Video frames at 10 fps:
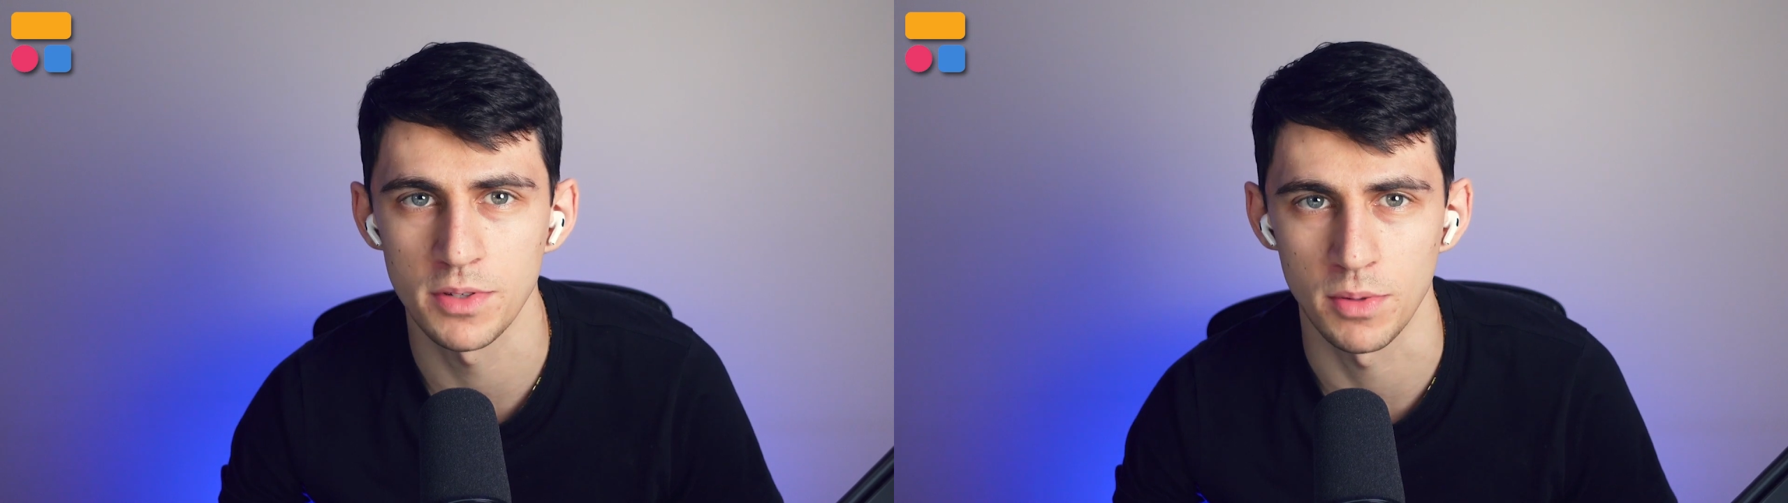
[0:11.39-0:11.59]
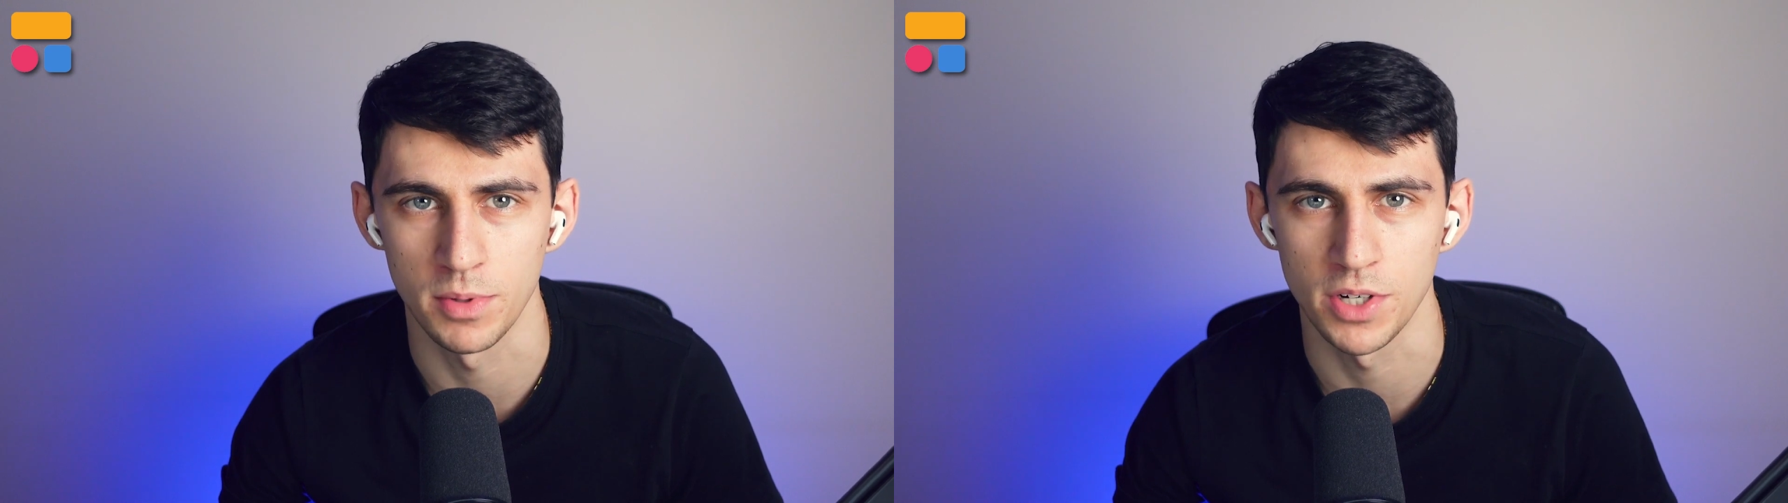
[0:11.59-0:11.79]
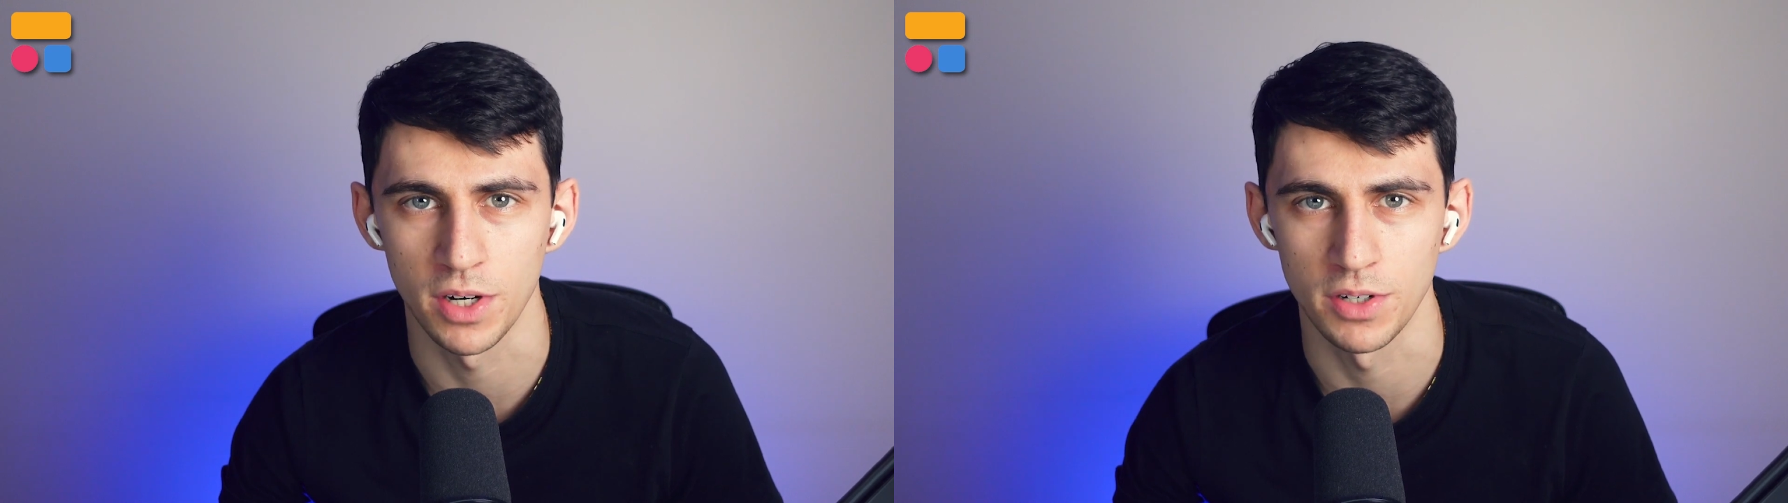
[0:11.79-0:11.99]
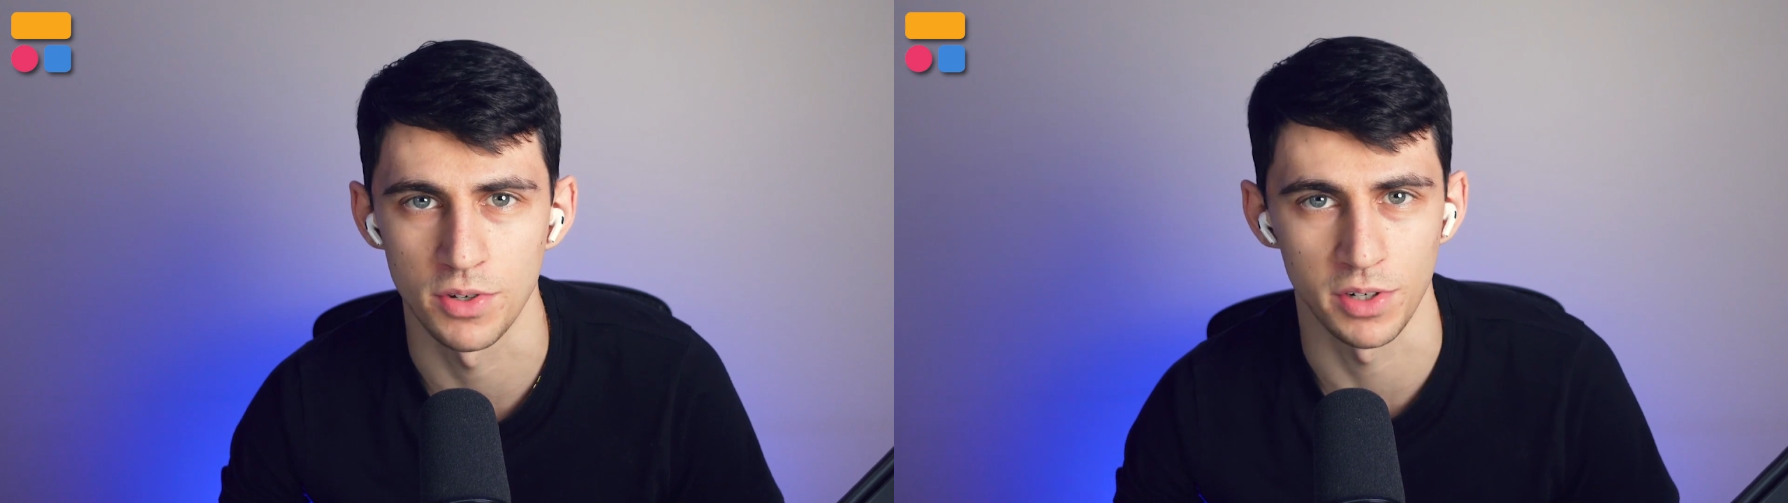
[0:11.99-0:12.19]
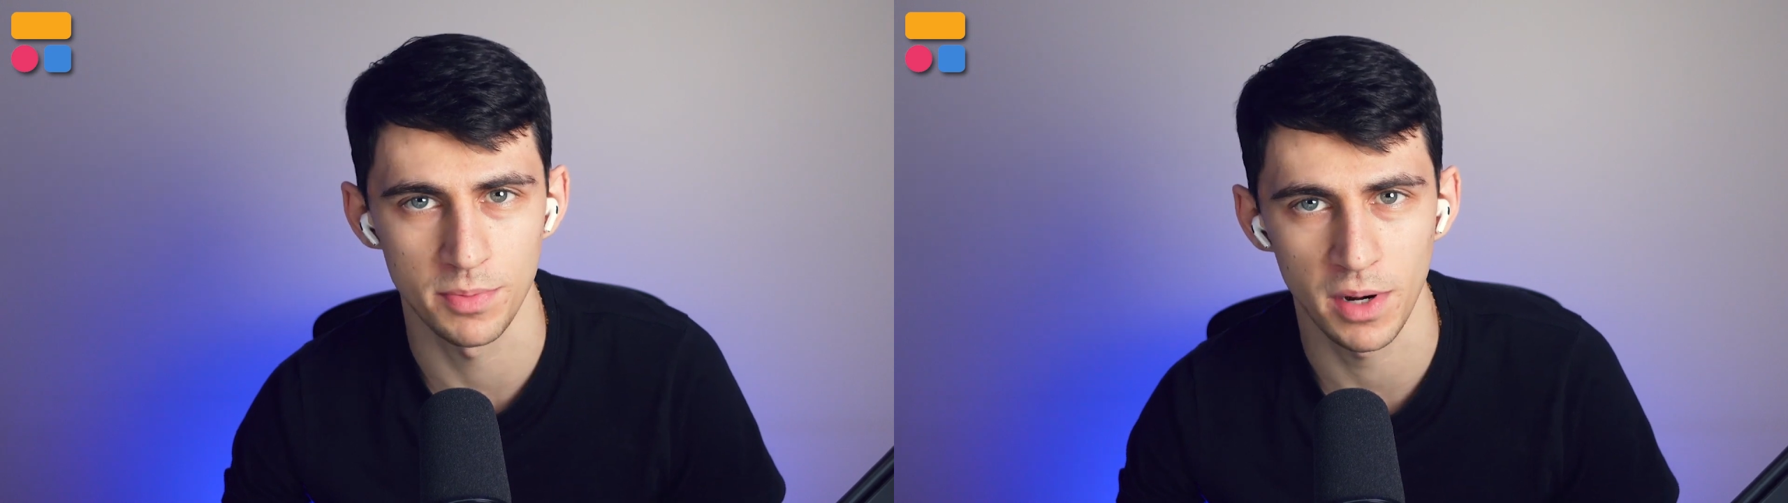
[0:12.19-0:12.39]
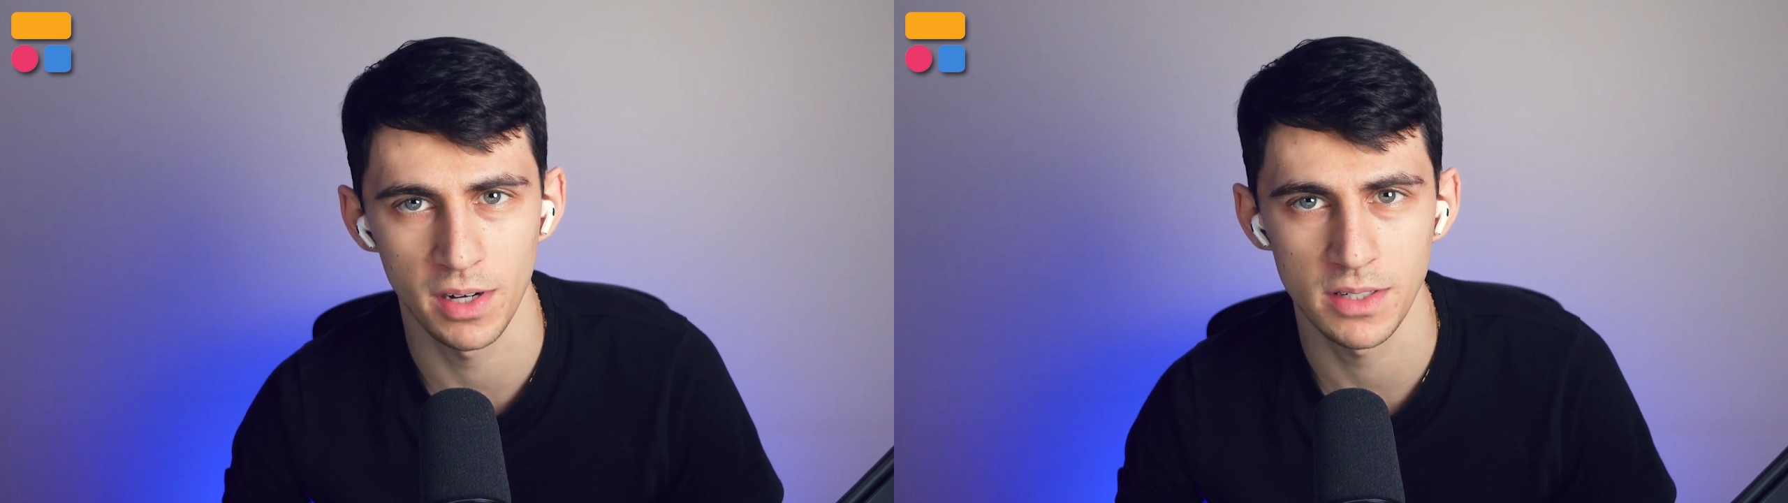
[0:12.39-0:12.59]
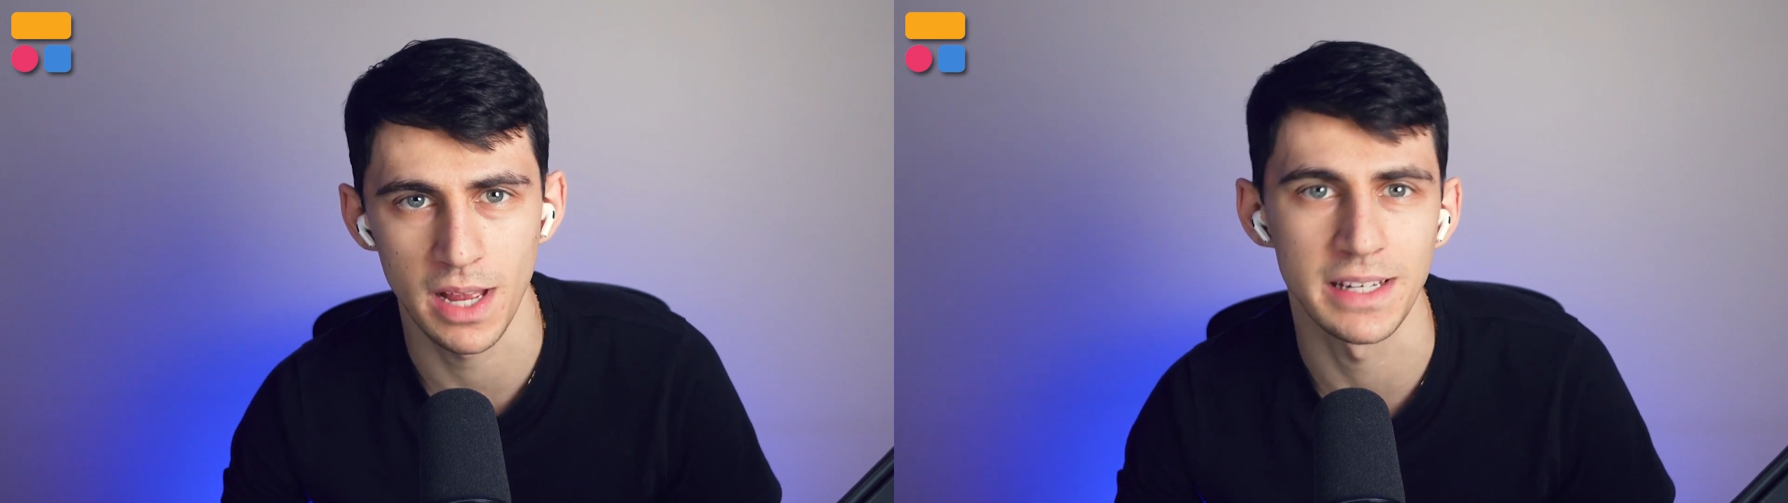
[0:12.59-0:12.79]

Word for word: supercharge your experience